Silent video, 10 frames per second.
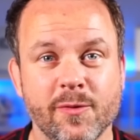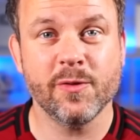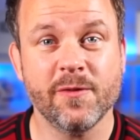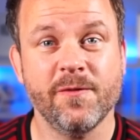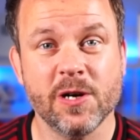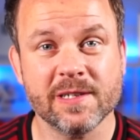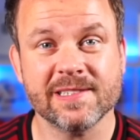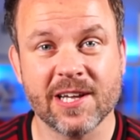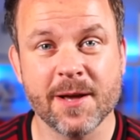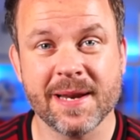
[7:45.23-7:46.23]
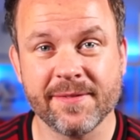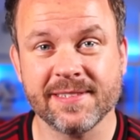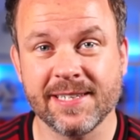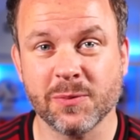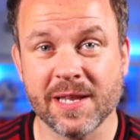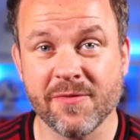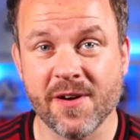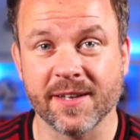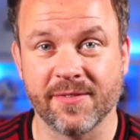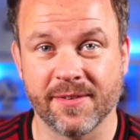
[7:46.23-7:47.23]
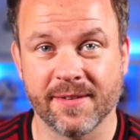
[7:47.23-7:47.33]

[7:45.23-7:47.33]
for the first time in FC25.